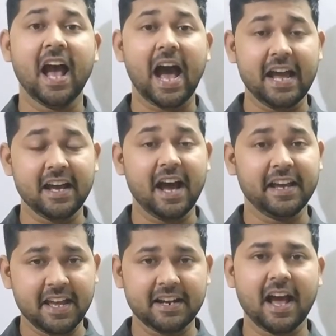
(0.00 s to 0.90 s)
I
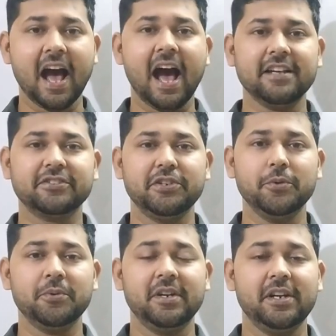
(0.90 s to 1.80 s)
again ask
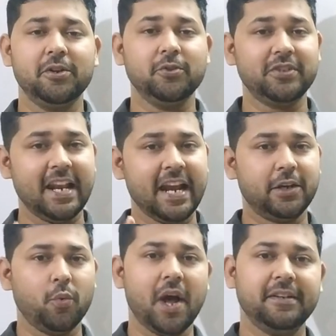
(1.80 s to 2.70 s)
you to
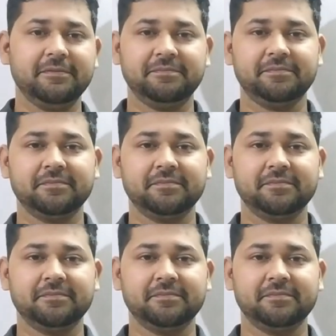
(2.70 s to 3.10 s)
select one.